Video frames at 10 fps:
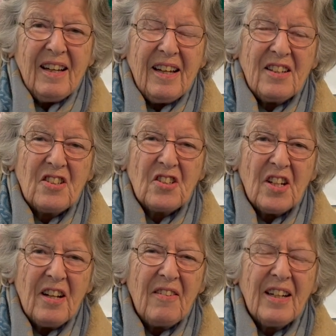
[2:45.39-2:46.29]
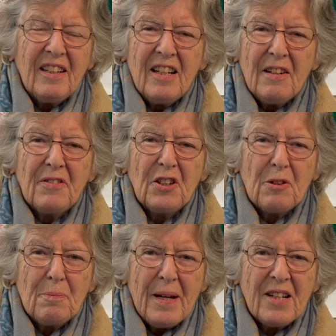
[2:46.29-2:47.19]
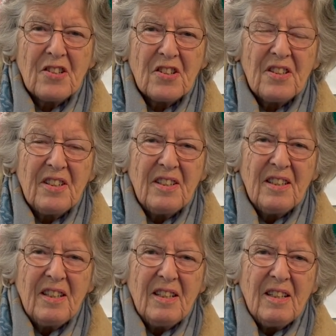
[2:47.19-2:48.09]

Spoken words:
and sharing love and compassion,